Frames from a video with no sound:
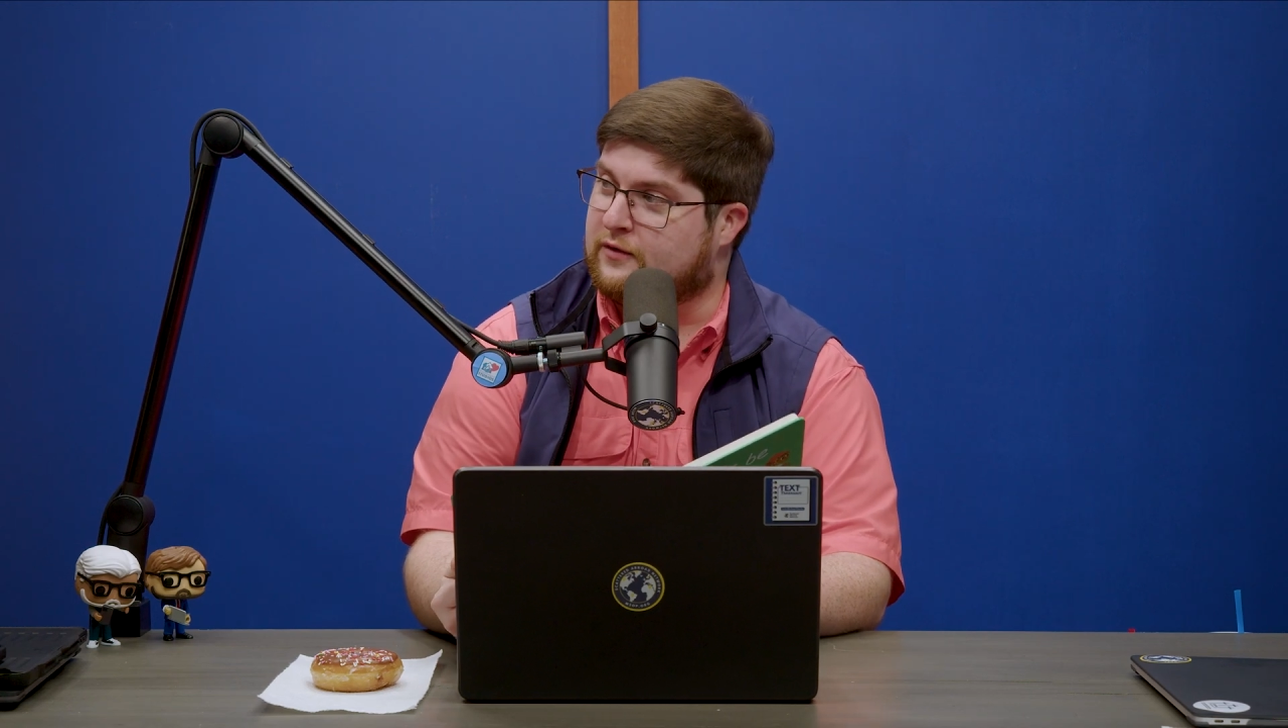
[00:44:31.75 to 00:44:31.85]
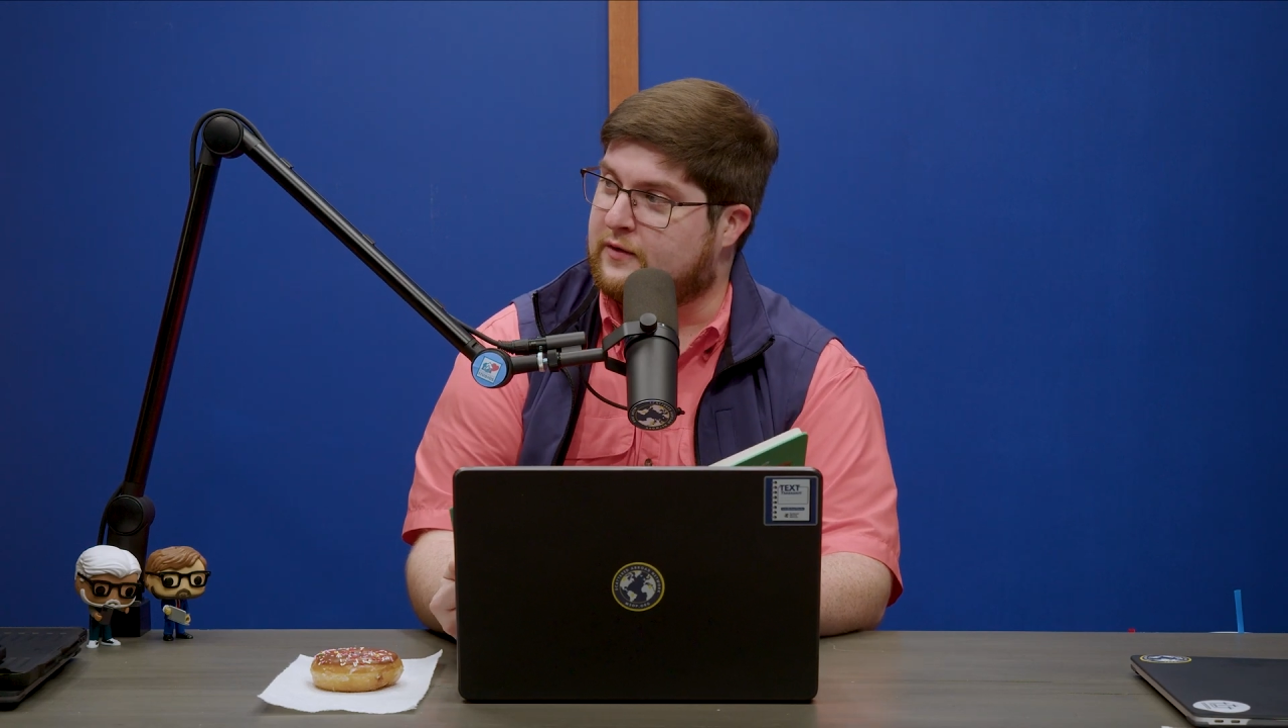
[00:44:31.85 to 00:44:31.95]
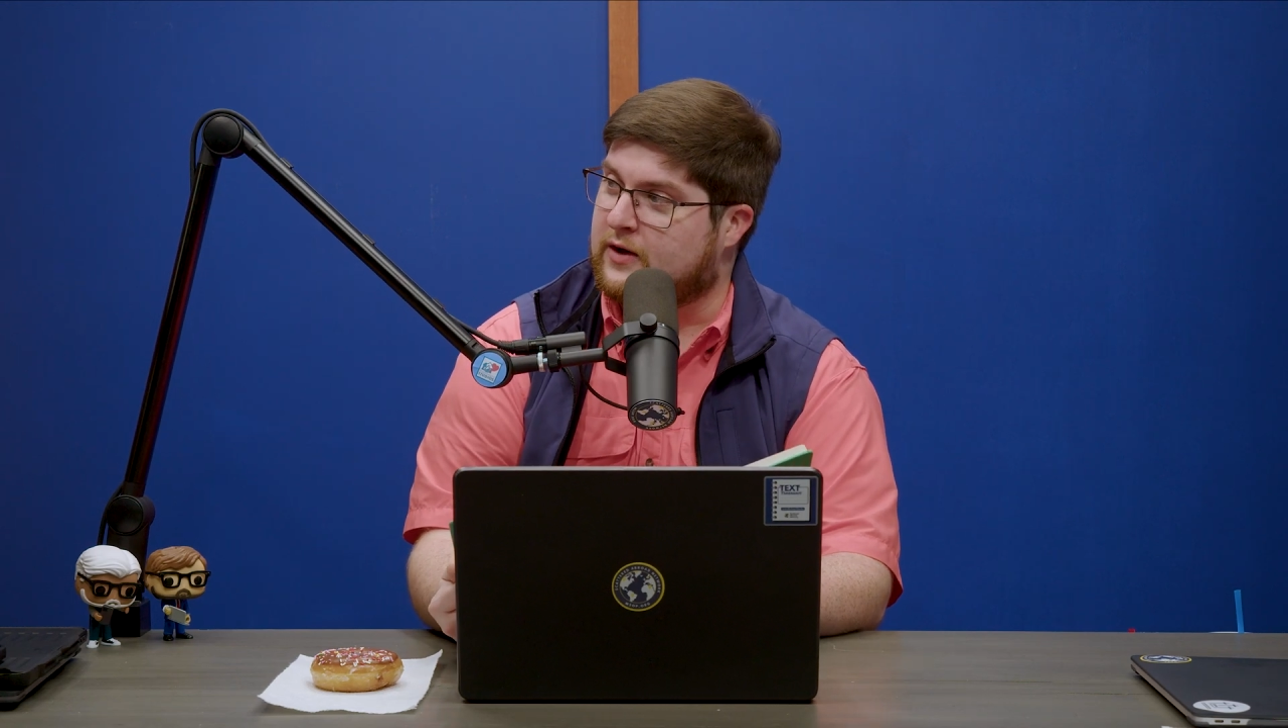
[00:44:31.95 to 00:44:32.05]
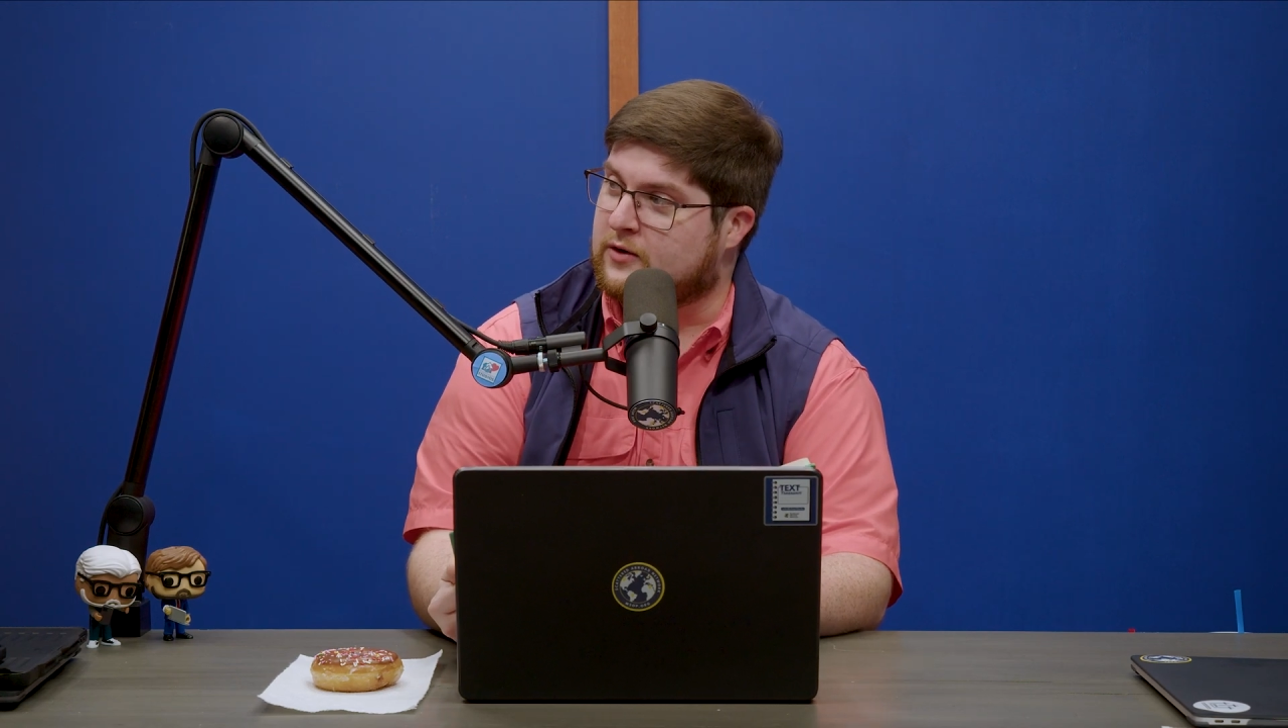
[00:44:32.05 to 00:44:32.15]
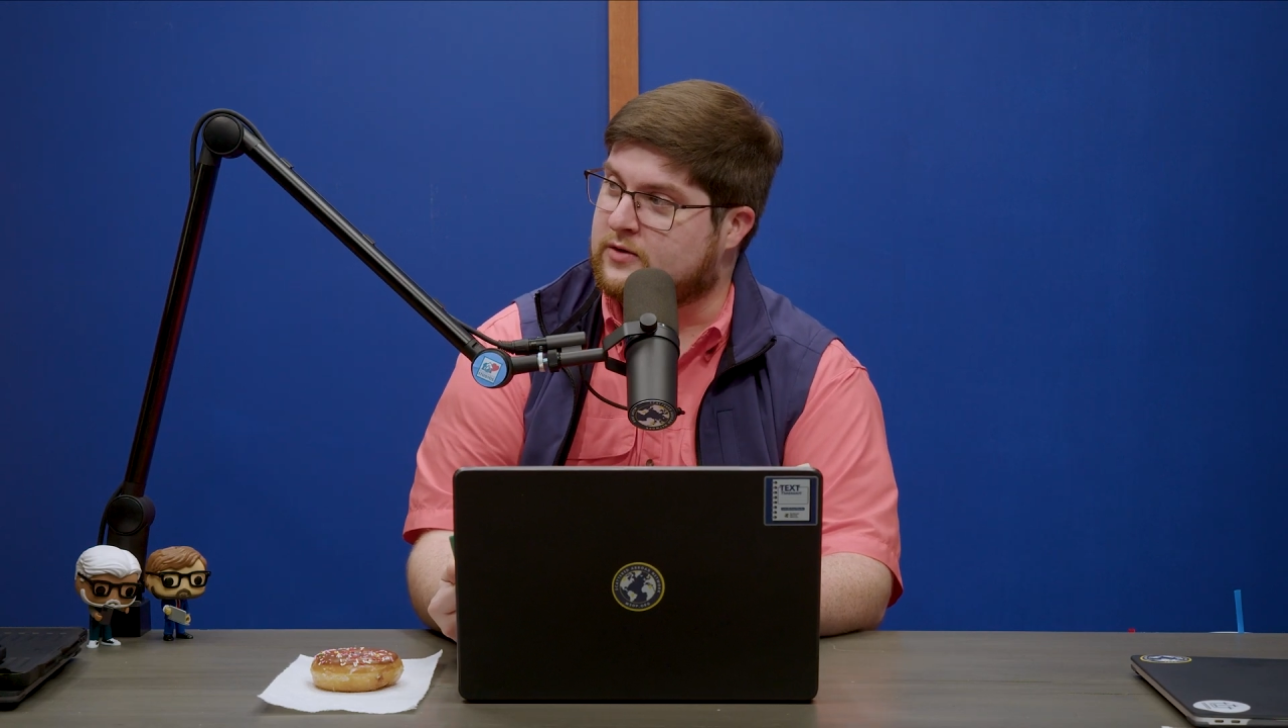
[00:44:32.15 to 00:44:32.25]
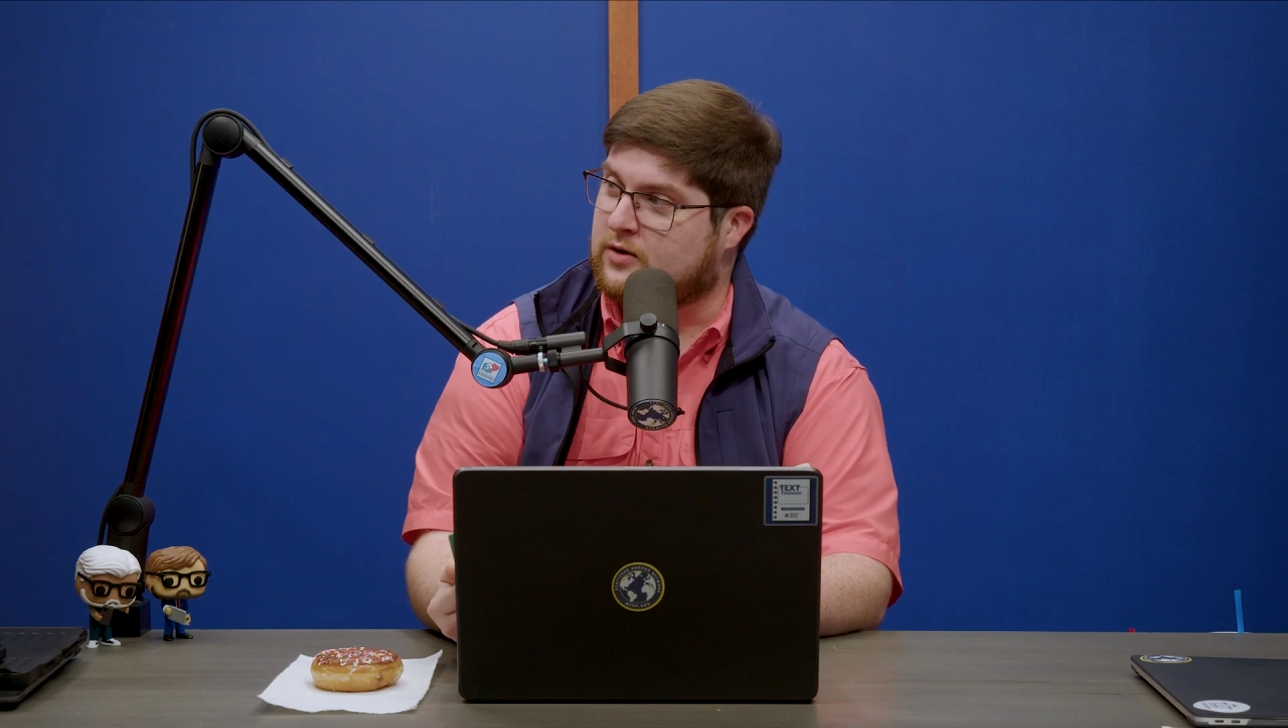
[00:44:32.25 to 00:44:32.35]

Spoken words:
fears